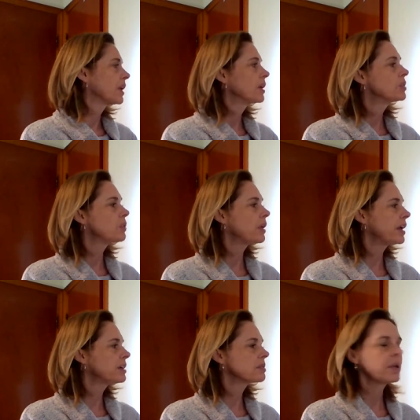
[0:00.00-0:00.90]
So I'll
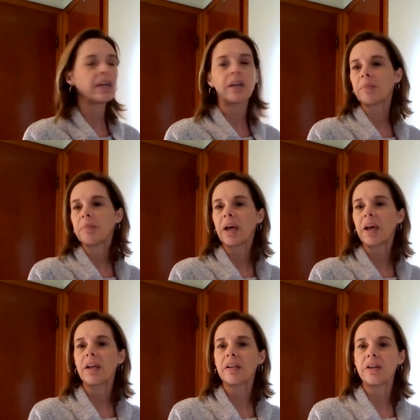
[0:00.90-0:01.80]
ask
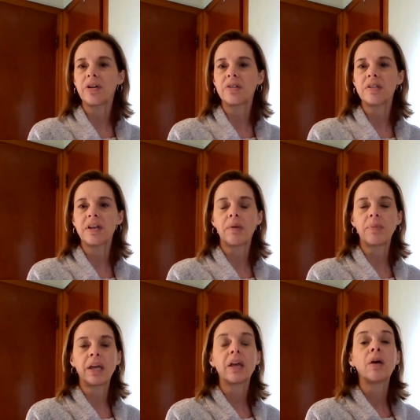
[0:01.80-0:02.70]
my leader to tell
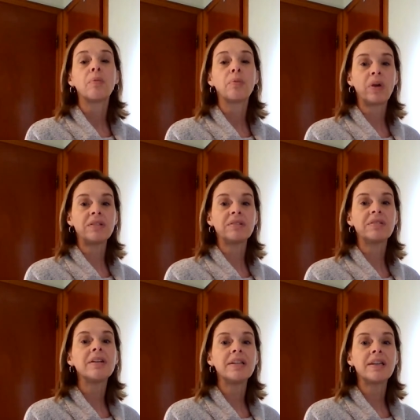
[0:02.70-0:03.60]
me, point to
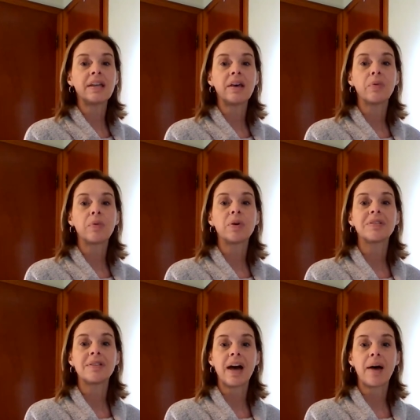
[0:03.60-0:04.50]
the date that we're
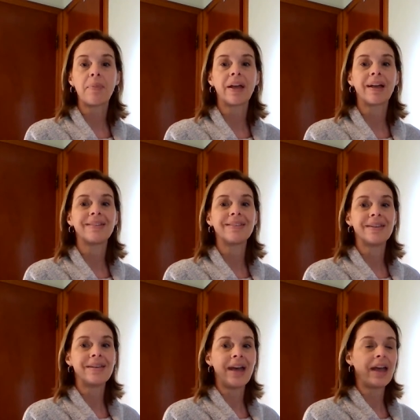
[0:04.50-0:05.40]
stopping on
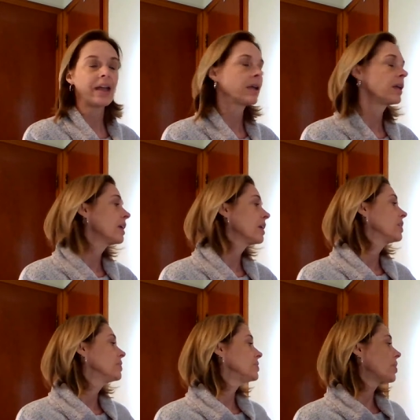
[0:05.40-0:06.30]
today.
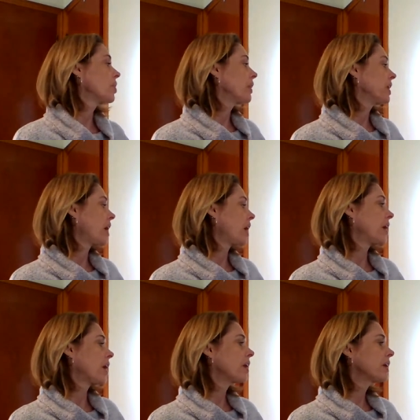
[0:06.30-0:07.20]
So on
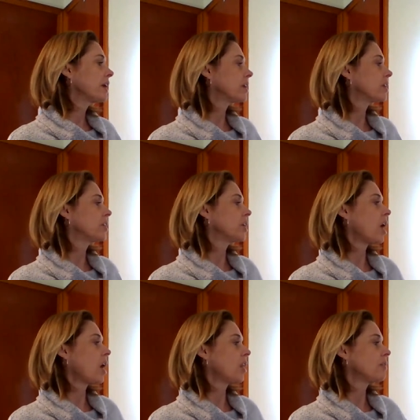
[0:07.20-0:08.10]
our calendar,
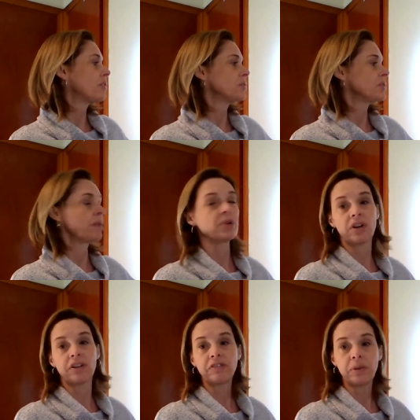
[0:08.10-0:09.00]
all of those numbers
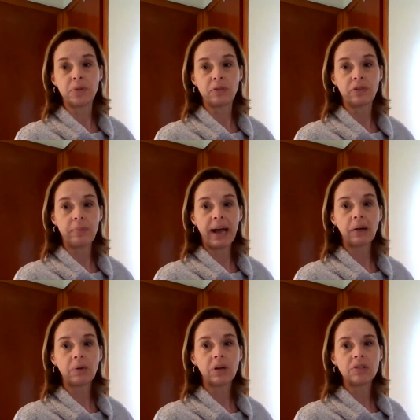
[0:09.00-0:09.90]
are flipped over
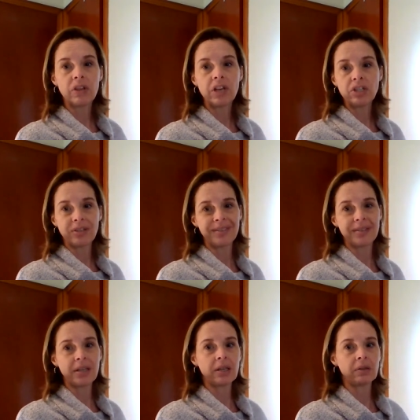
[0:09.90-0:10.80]
backwards, so they just
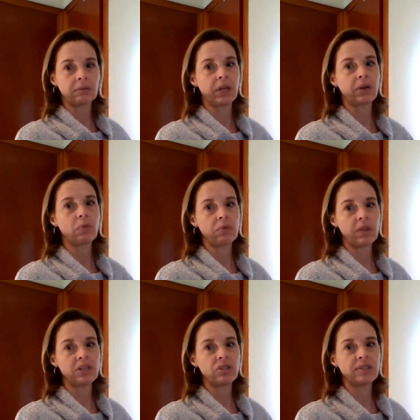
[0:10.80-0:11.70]
see
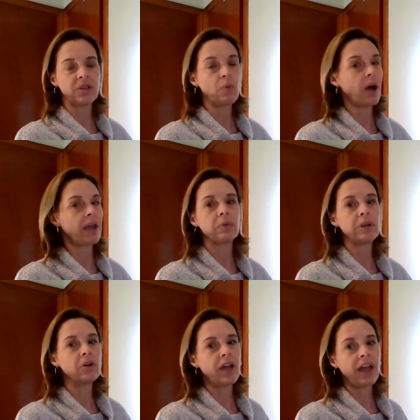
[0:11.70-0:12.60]
white. We
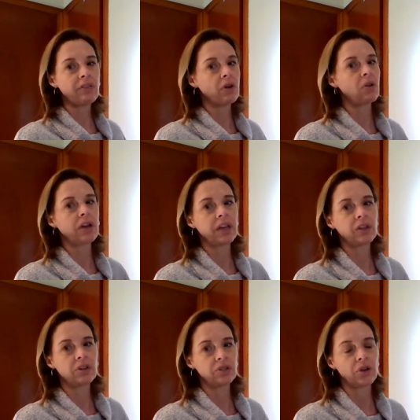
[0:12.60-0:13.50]
don't have the whole
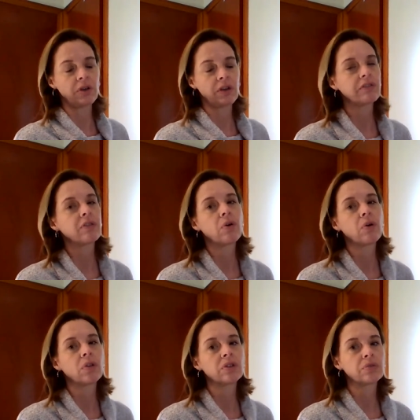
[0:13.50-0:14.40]
calendar showing for the
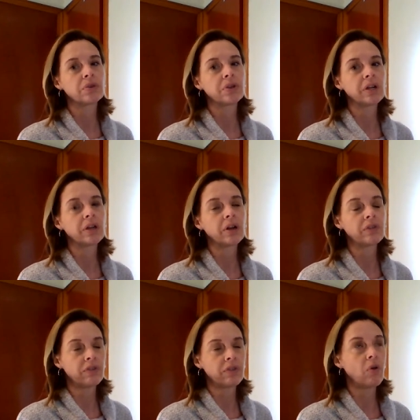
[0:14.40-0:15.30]
whole school year or
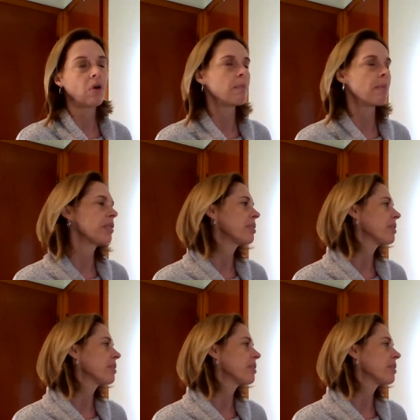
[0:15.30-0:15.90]
for the whole month.